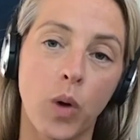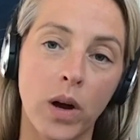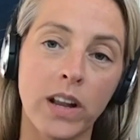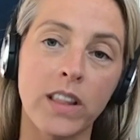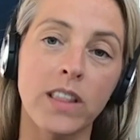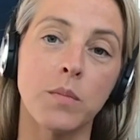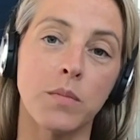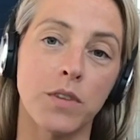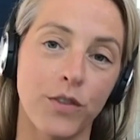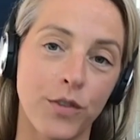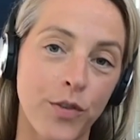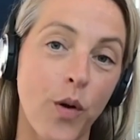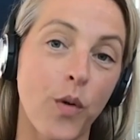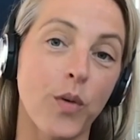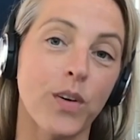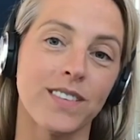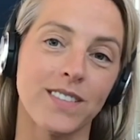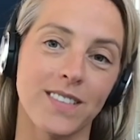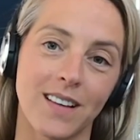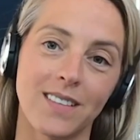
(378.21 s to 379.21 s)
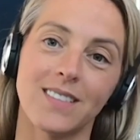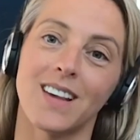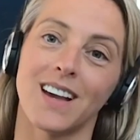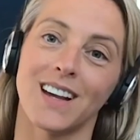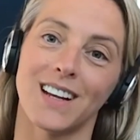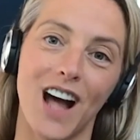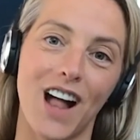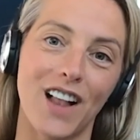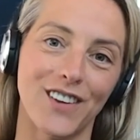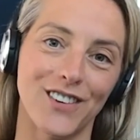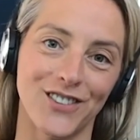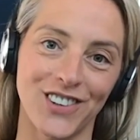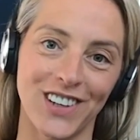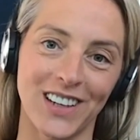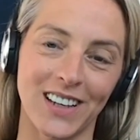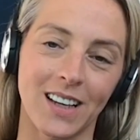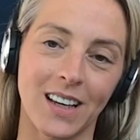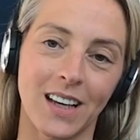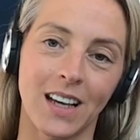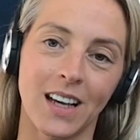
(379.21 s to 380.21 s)
One of them is focused on
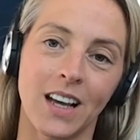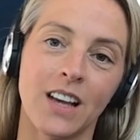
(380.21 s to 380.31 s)
technology.